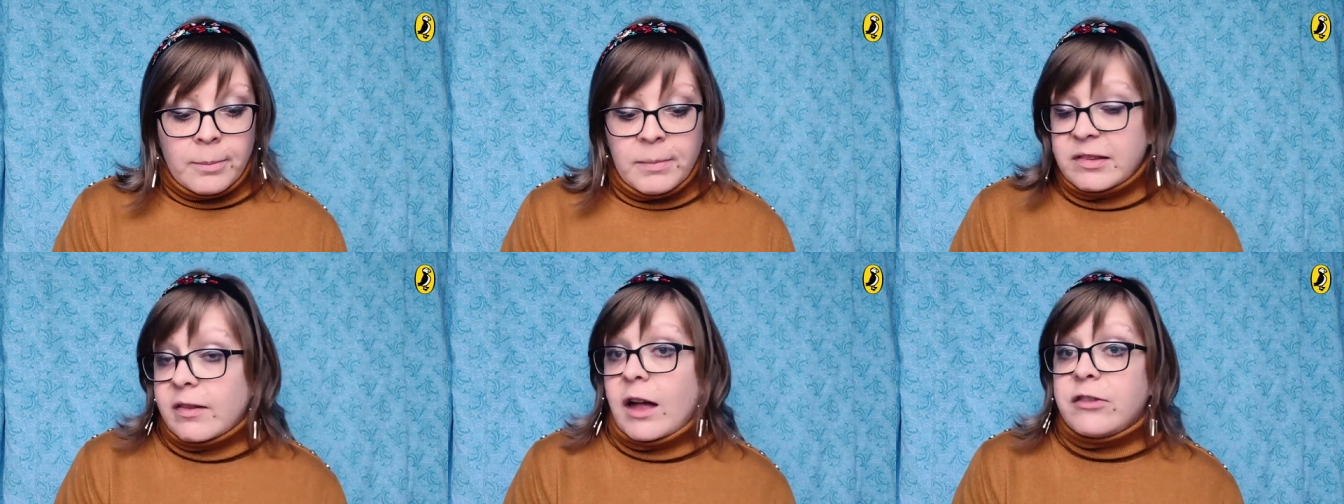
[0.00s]

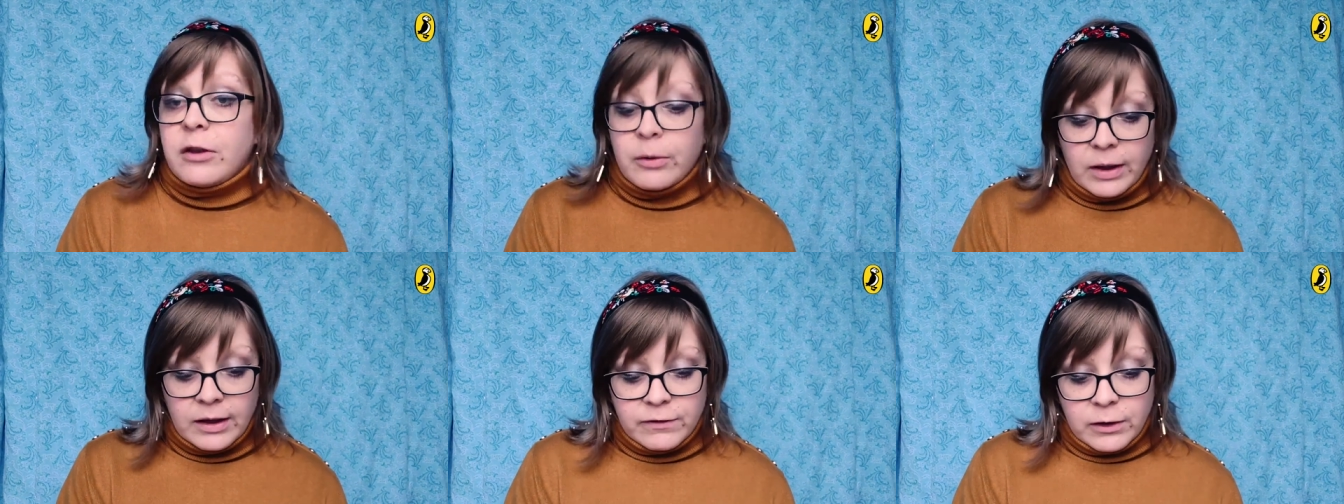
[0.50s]
Miss
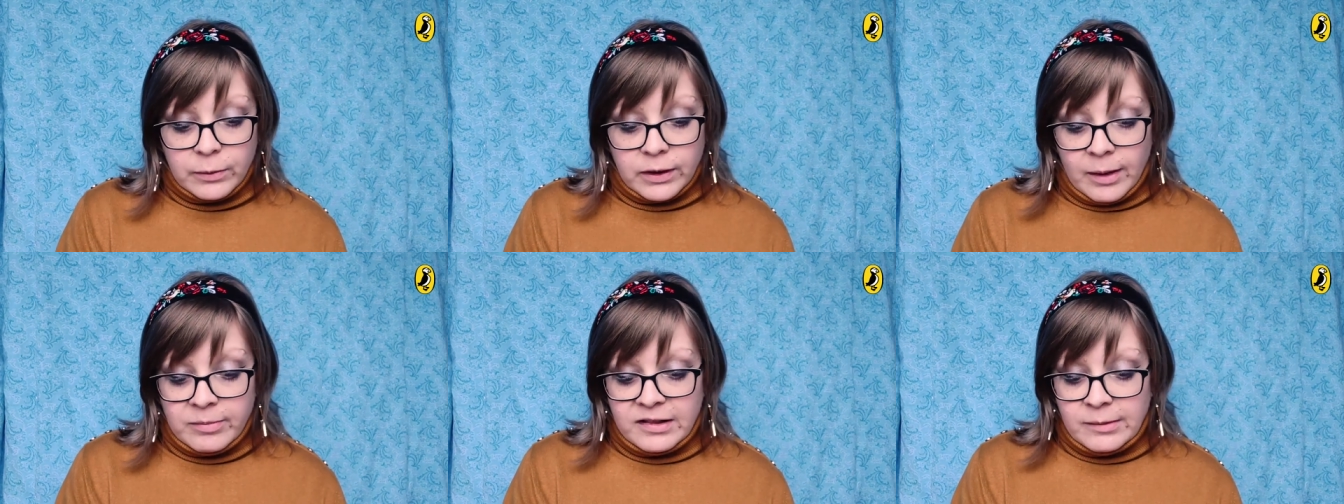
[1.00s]
Latu, if you
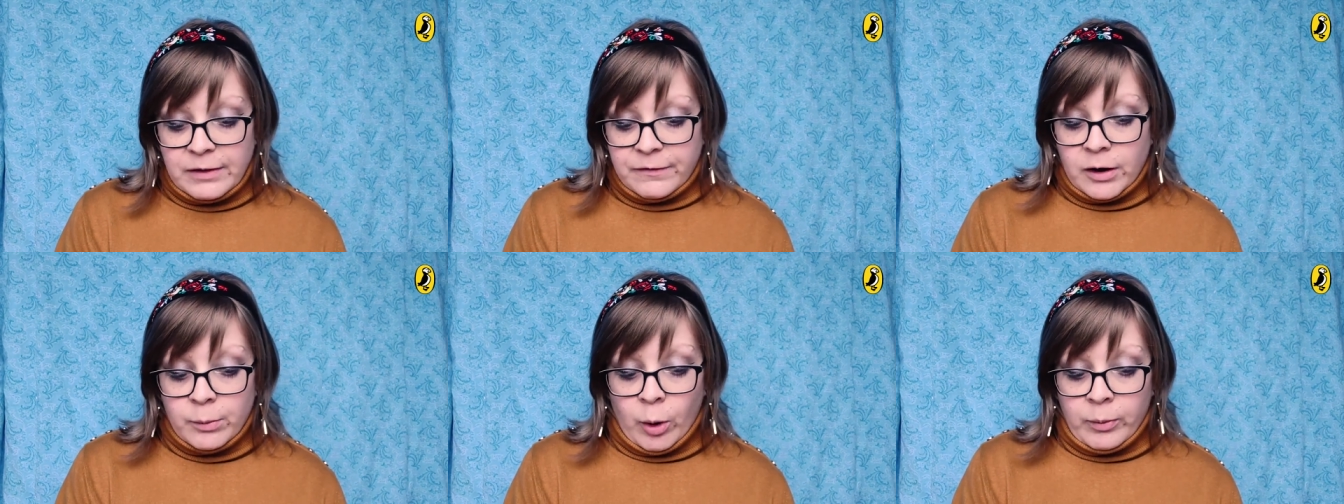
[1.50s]
will come see me
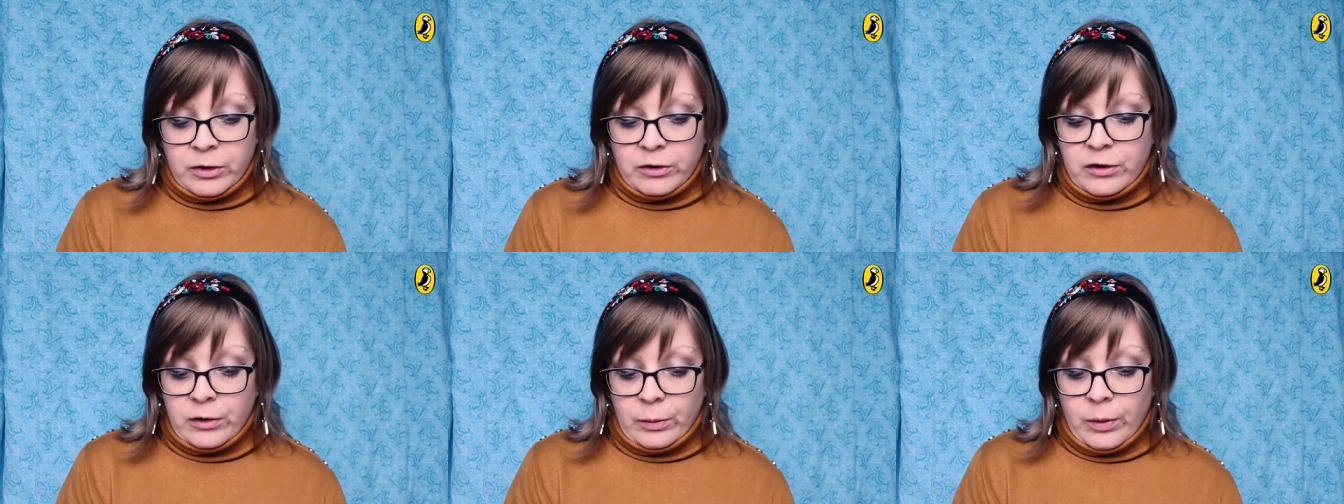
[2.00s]
for a moment
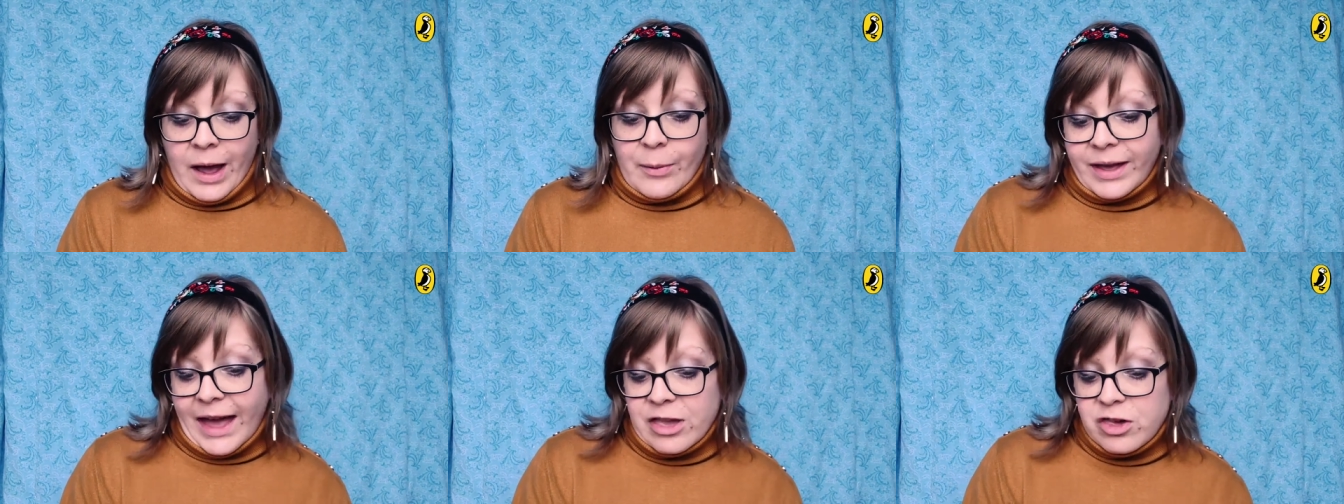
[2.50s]
or two, I
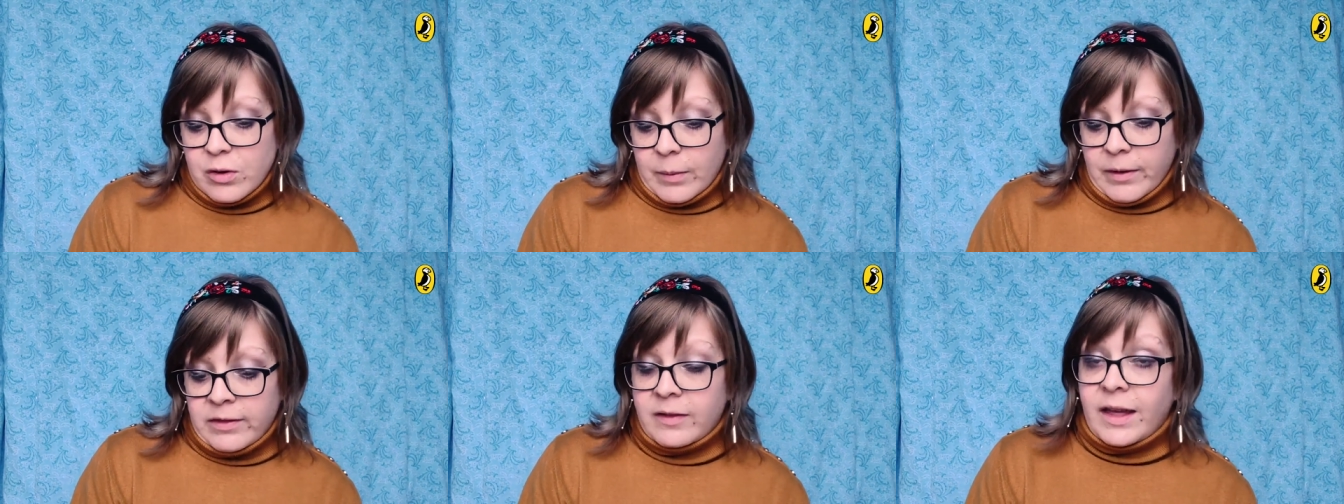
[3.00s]
will catch you
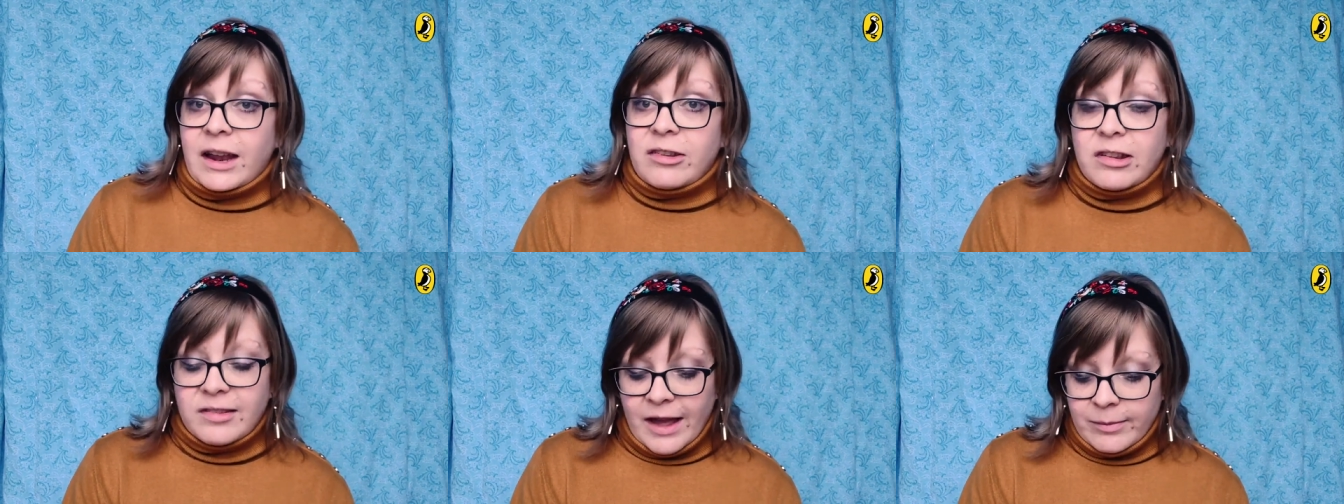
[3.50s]
up on the latest